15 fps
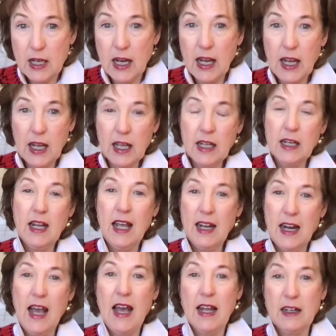in
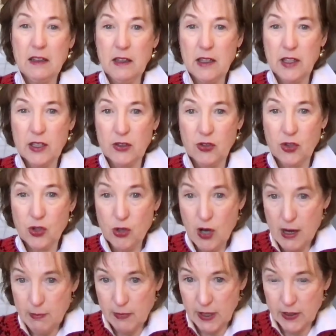an analytic
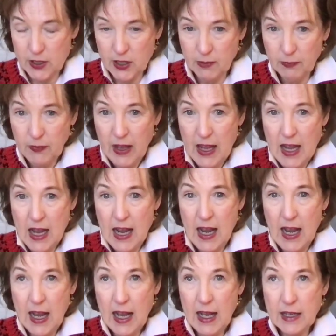treatment.
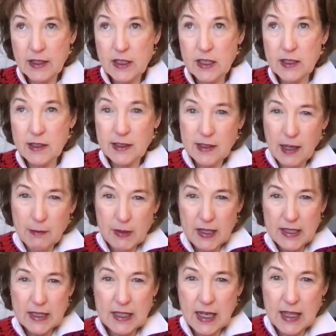And to some
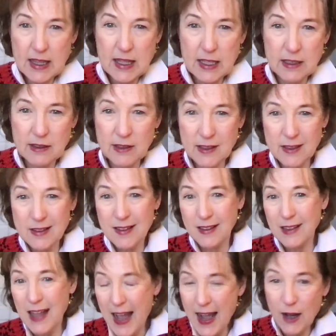extent, this is
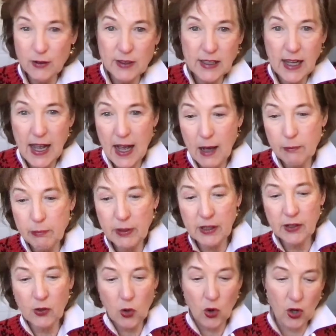allowed to
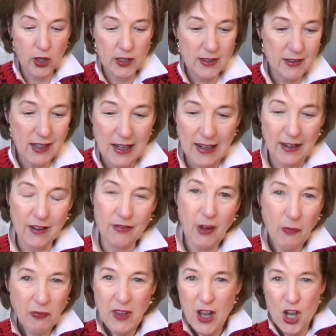happen, or it's kind of
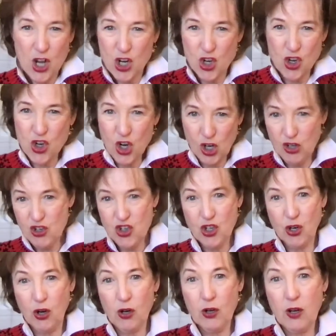
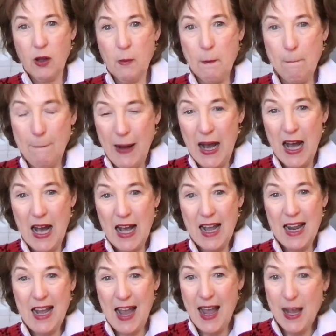nurtured
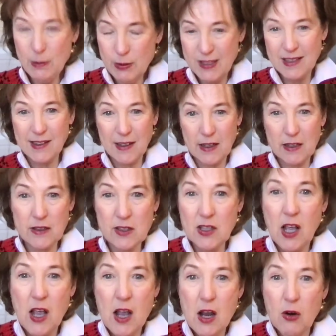by abstinence,
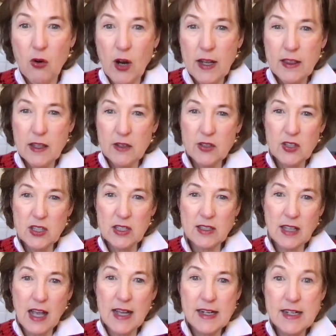right? There's this
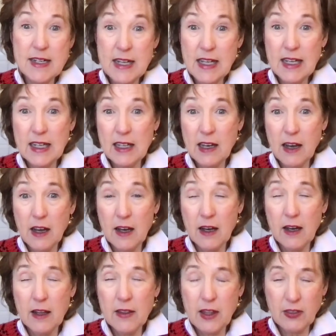idea
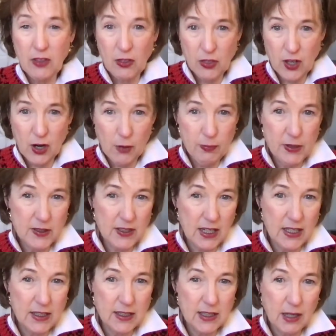that the therapist
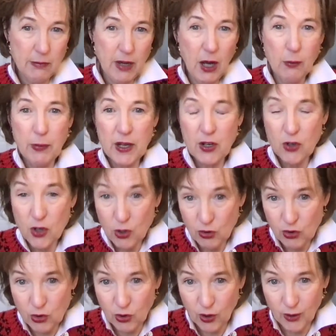can somehow be
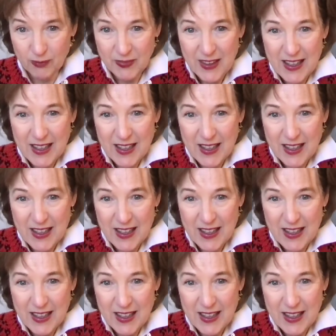neutral,